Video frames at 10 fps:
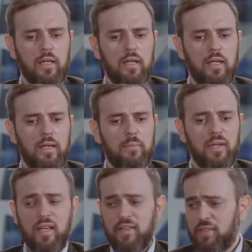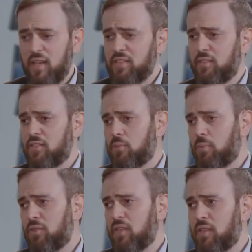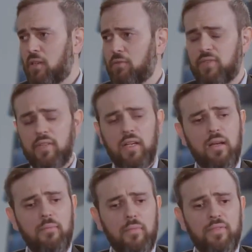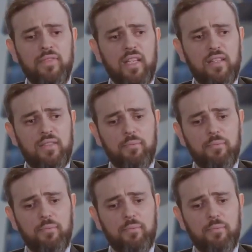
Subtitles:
And as Chris pointed out, these